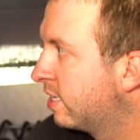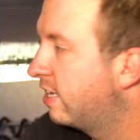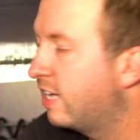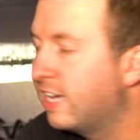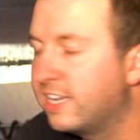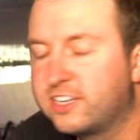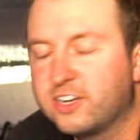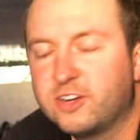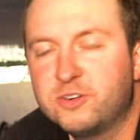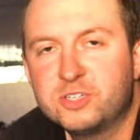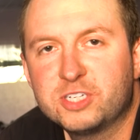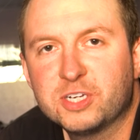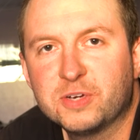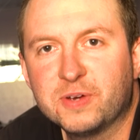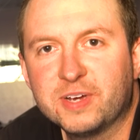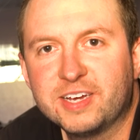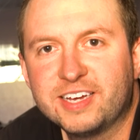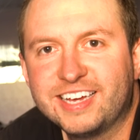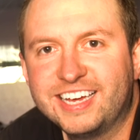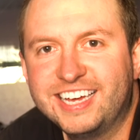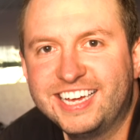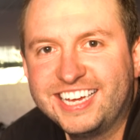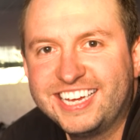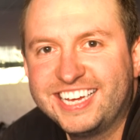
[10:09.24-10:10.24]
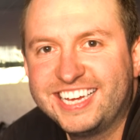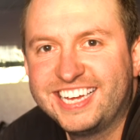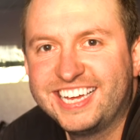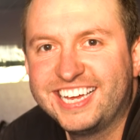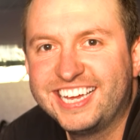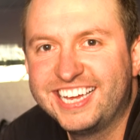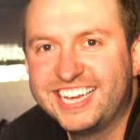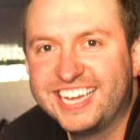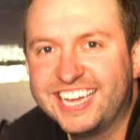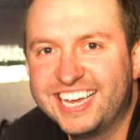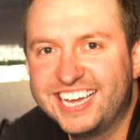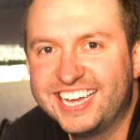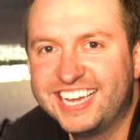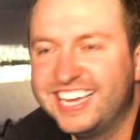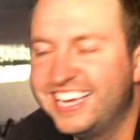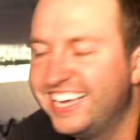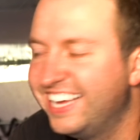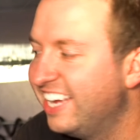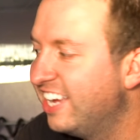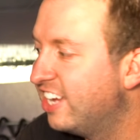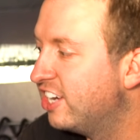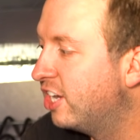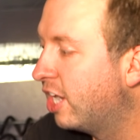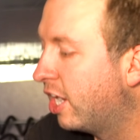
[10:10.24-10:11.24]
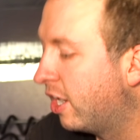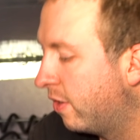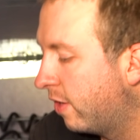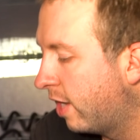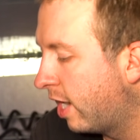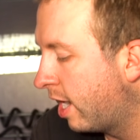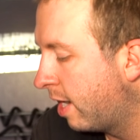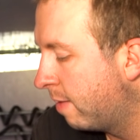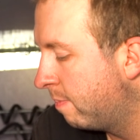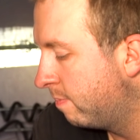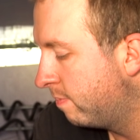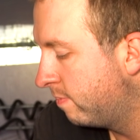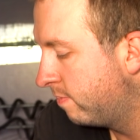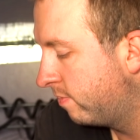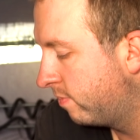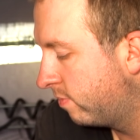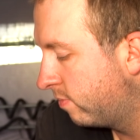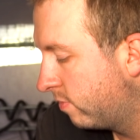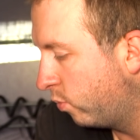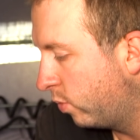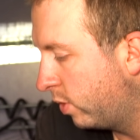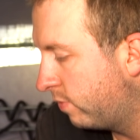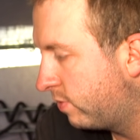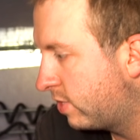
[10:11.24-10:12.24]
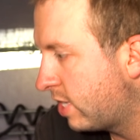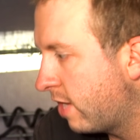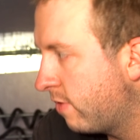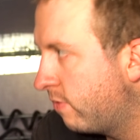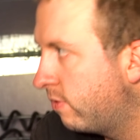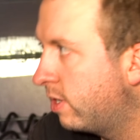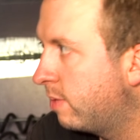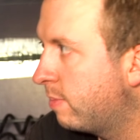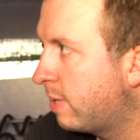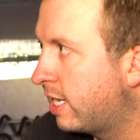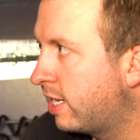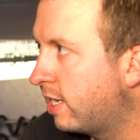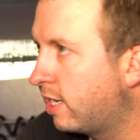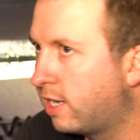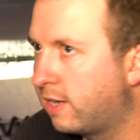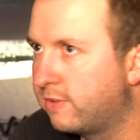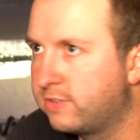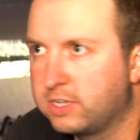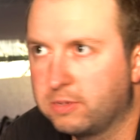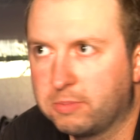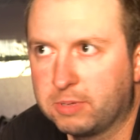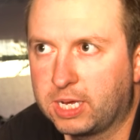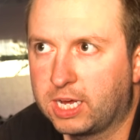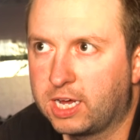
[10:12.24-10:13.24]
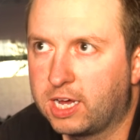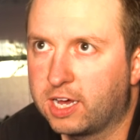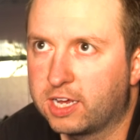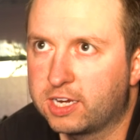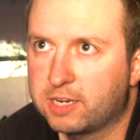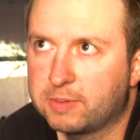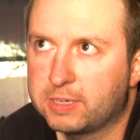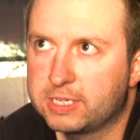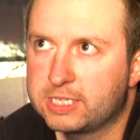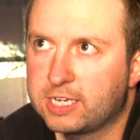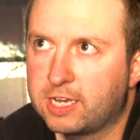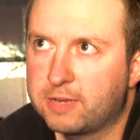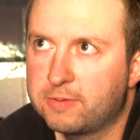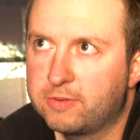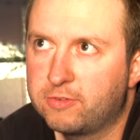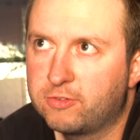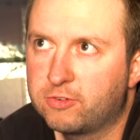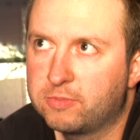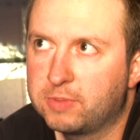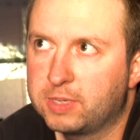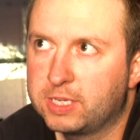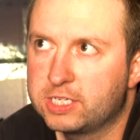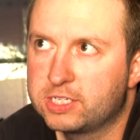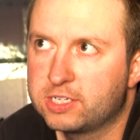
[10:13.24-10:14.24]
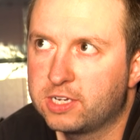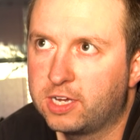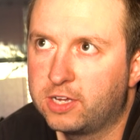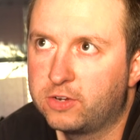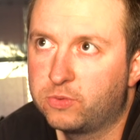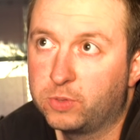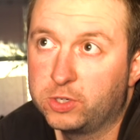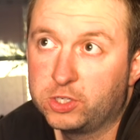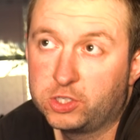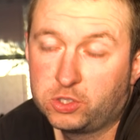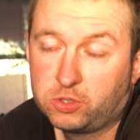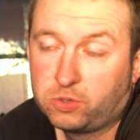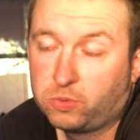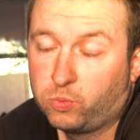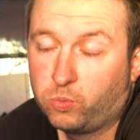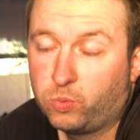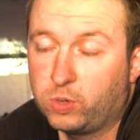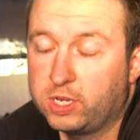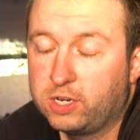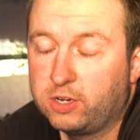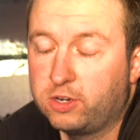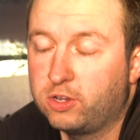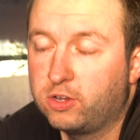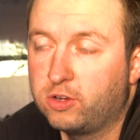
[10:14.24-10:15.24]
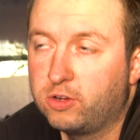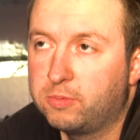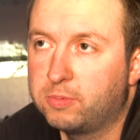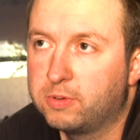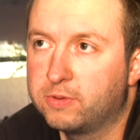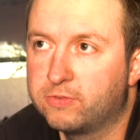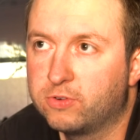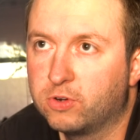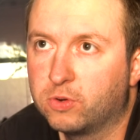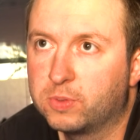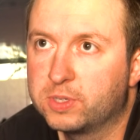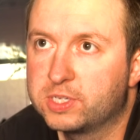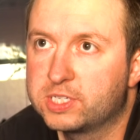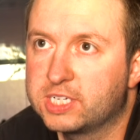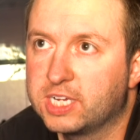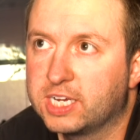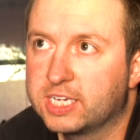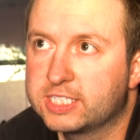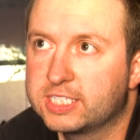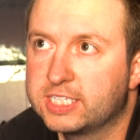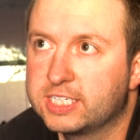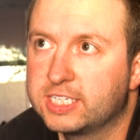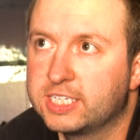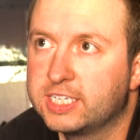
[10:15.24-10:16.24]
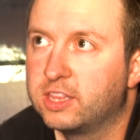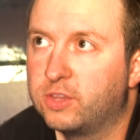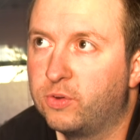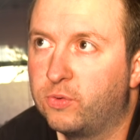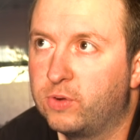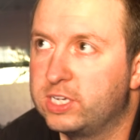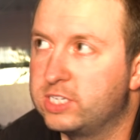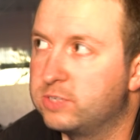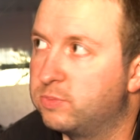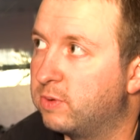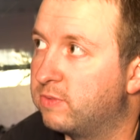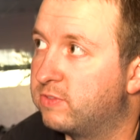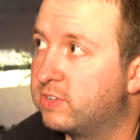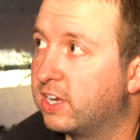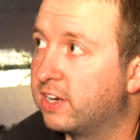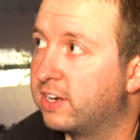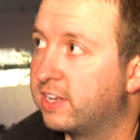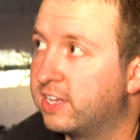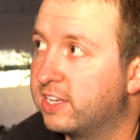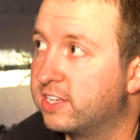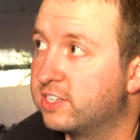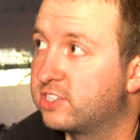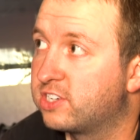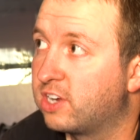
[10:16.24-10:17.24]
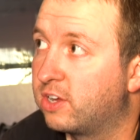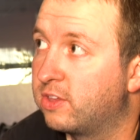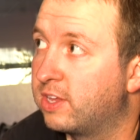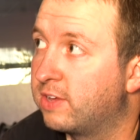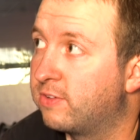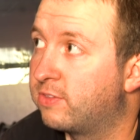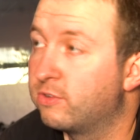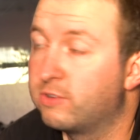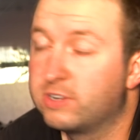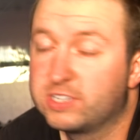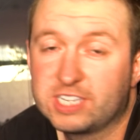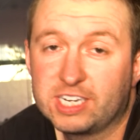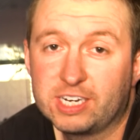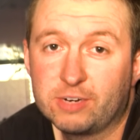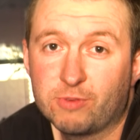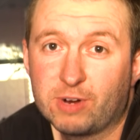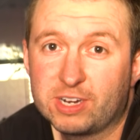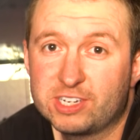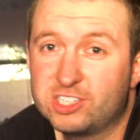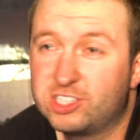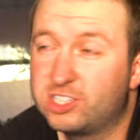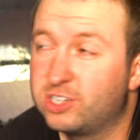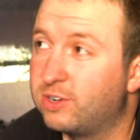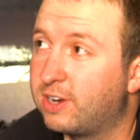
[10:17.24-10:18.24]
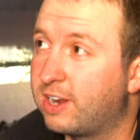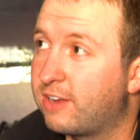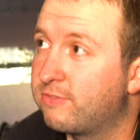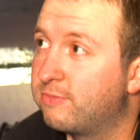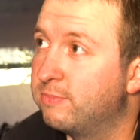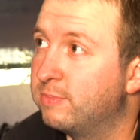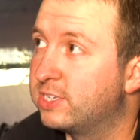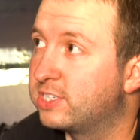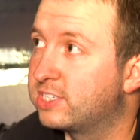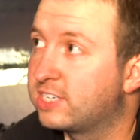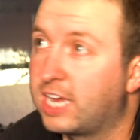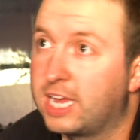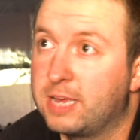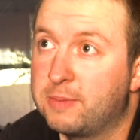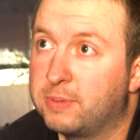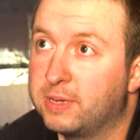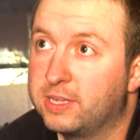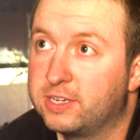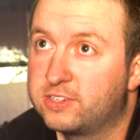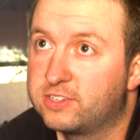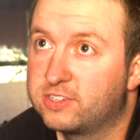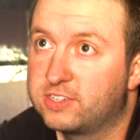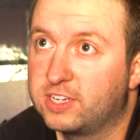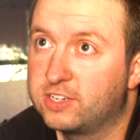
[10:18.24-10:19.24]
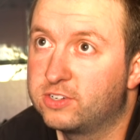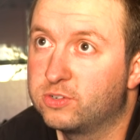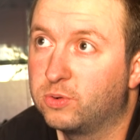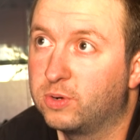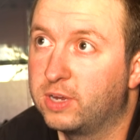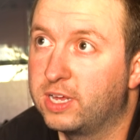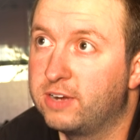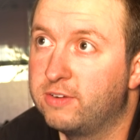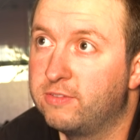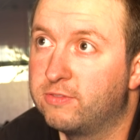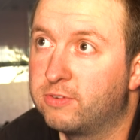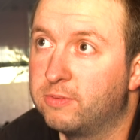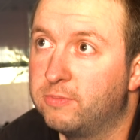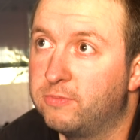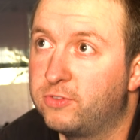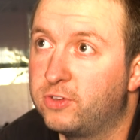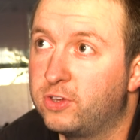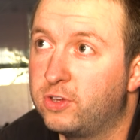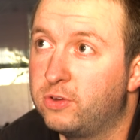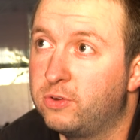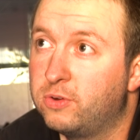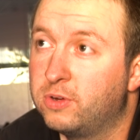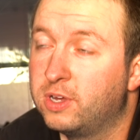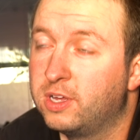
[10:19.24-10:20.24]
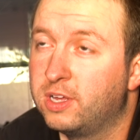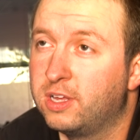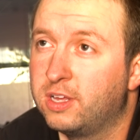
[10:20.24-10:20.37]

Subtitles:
Yeah, don't do it. No, we've definitely made our lives a little bit harder by taping from the inside, which we knew before we started. The reason we've done it is so that if there is any residue left in this tape, it's all hidden from view.